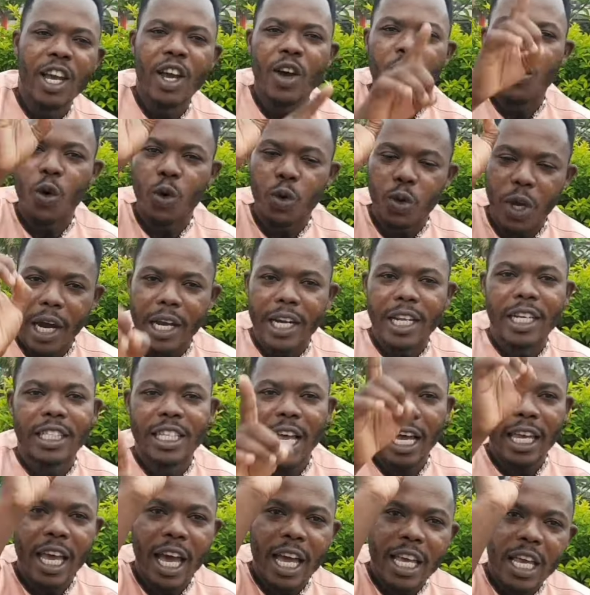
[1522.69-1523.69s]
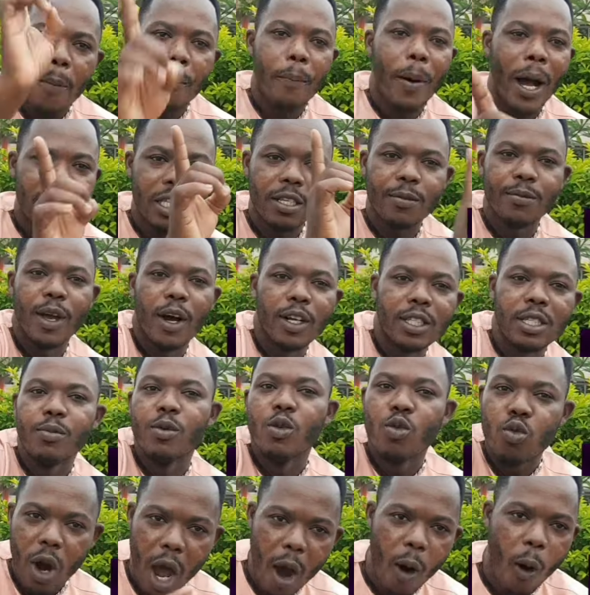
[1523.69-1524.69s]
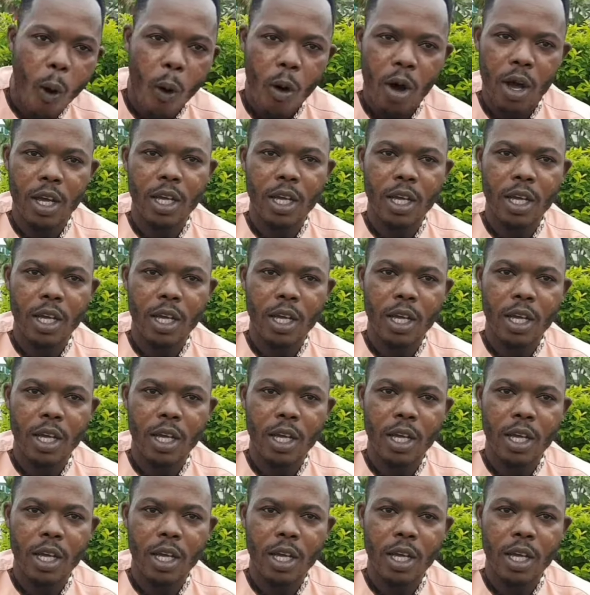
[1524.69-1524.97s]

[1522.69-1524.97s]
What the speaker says: Ucha Nita, your party be out to me, Raho,